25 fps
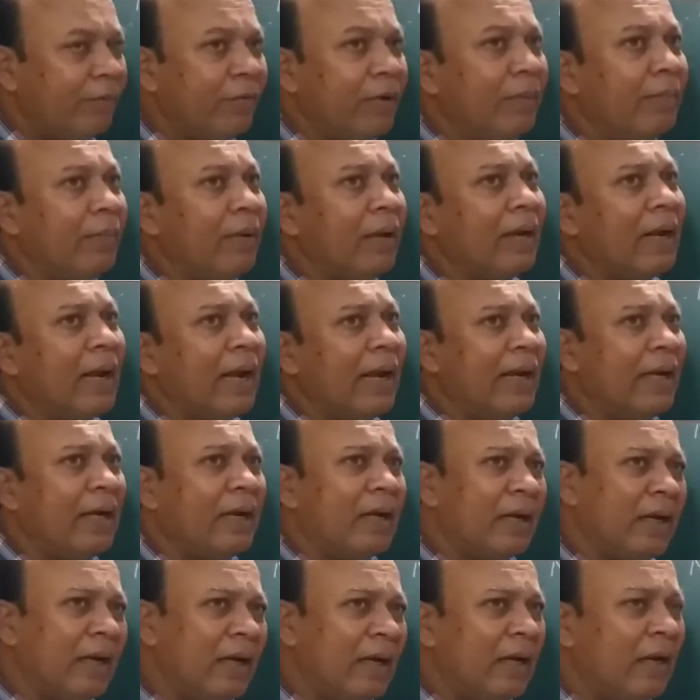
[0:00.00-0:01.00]
We may
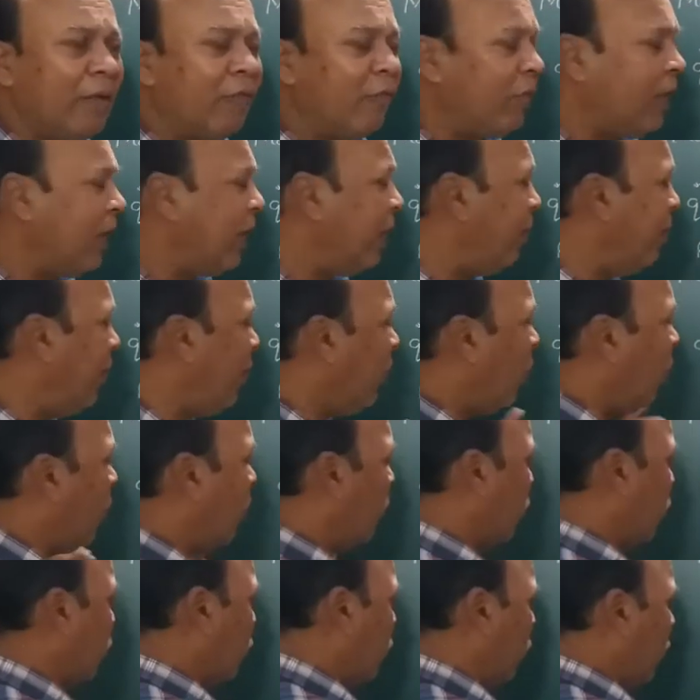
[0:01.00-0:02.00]
write in different way
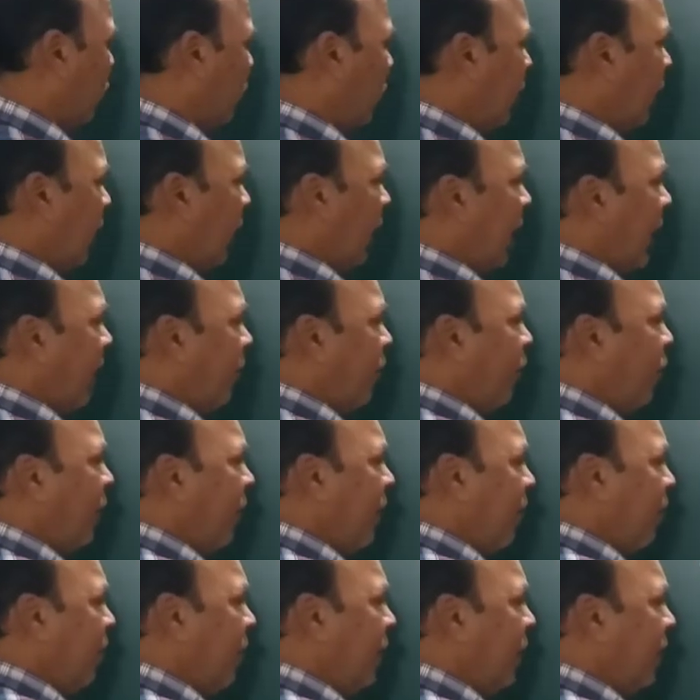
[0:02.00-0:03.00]
also.
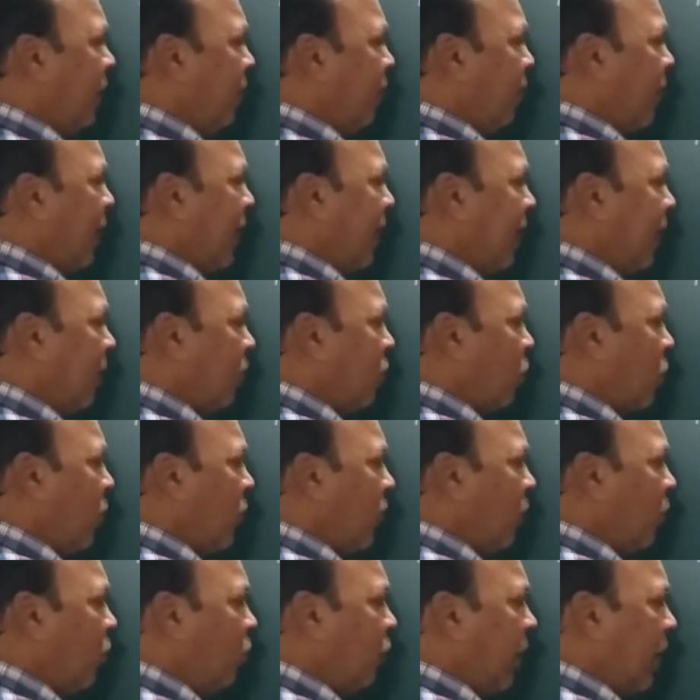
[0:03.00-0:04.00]
Fm will depends
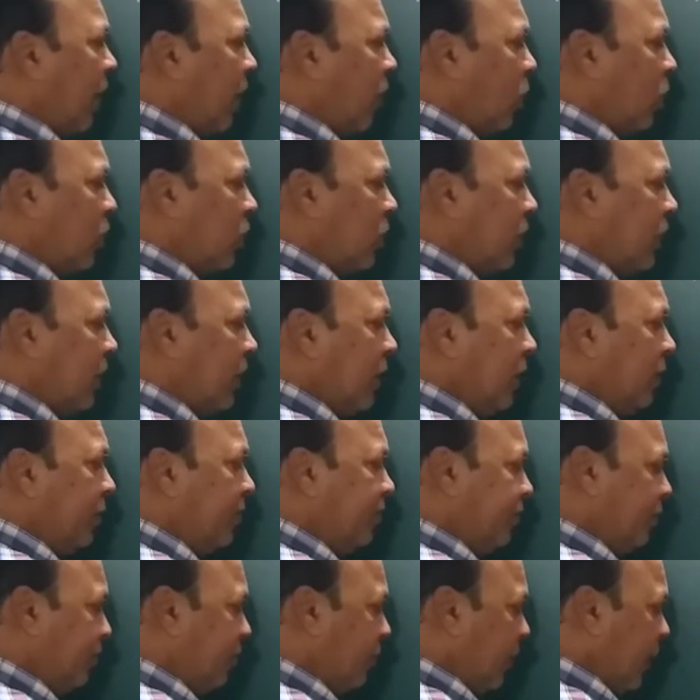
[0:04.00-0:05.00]
on velocity.
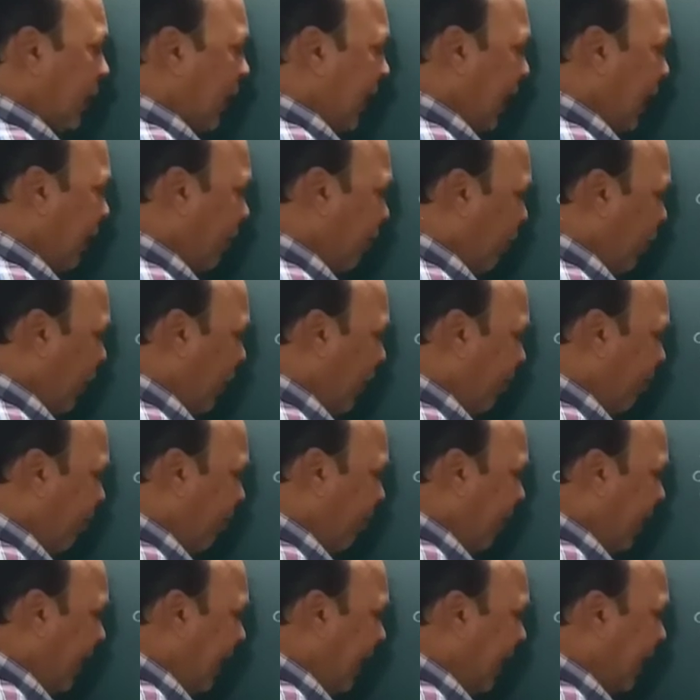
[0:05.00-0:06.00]
Fm
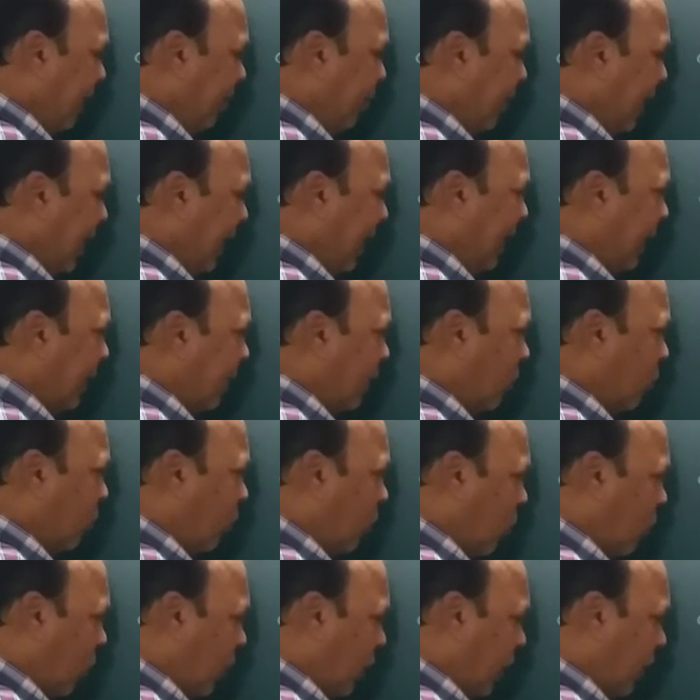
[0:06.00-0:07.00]
may depends
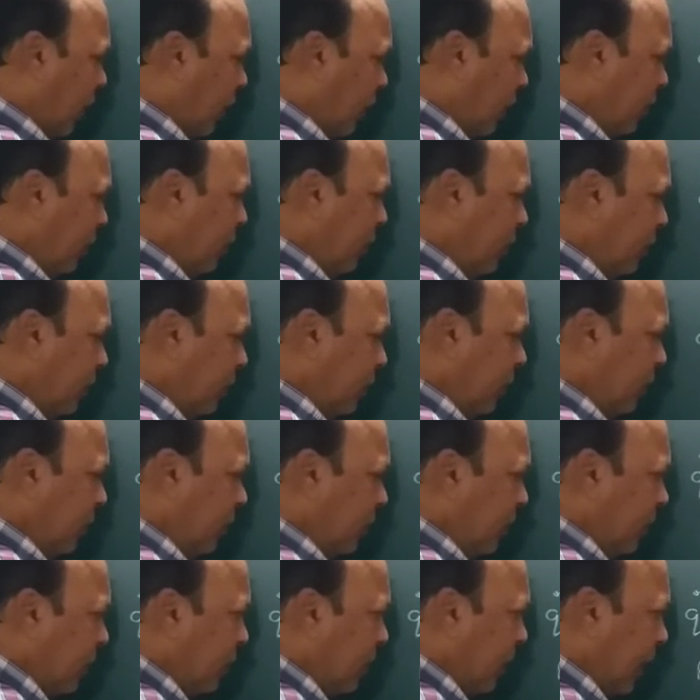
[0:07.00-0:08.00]
on
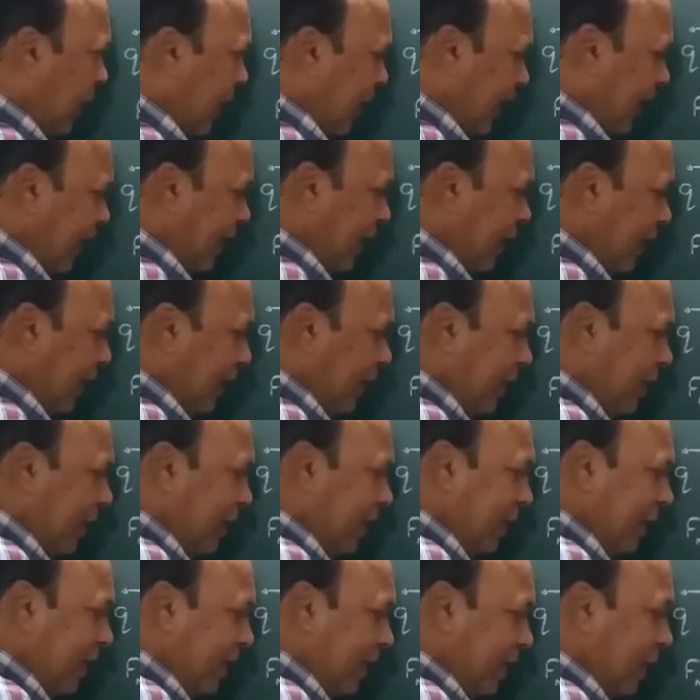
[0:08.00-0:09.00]
sin
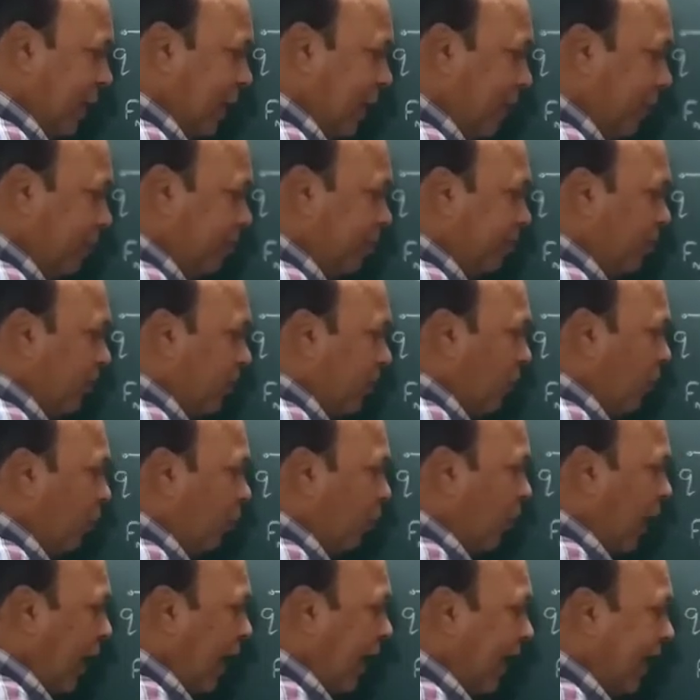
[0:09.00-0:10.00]
theta.
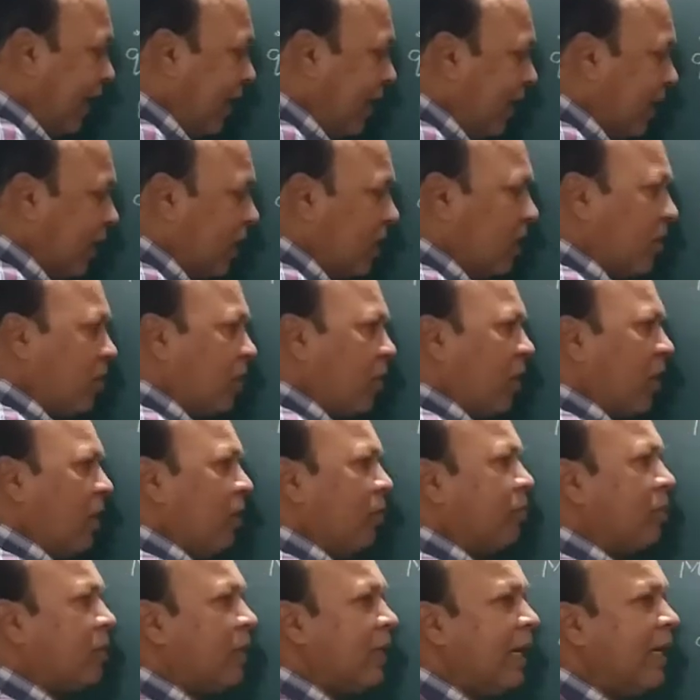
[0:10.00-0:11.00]
Why this
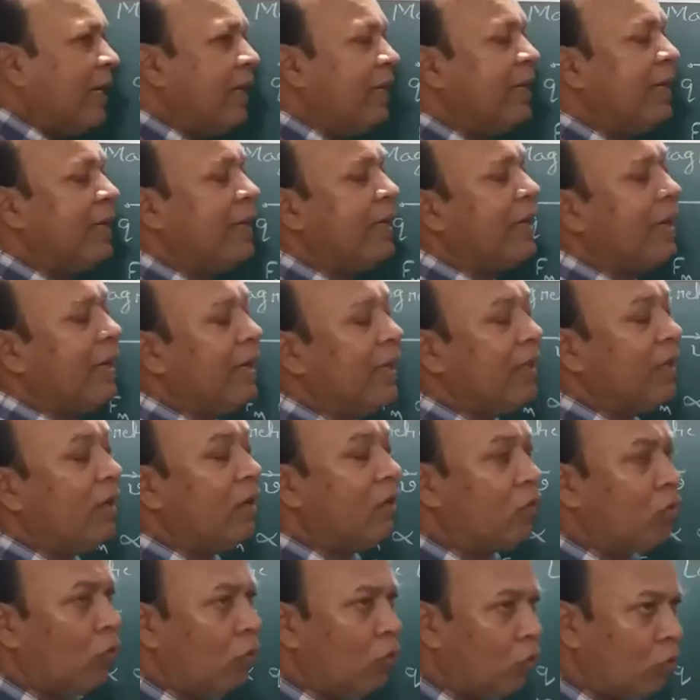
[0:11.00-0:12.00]
term sin theta is
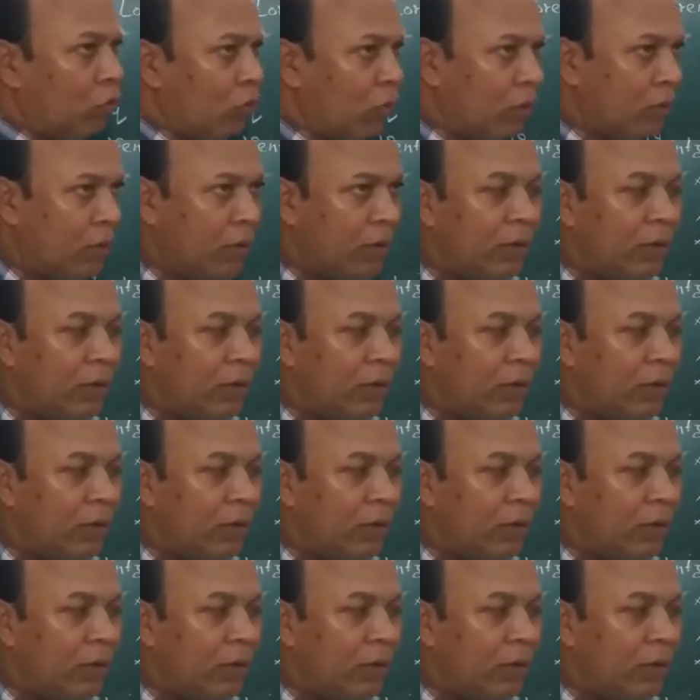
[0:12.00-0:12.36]
introduced?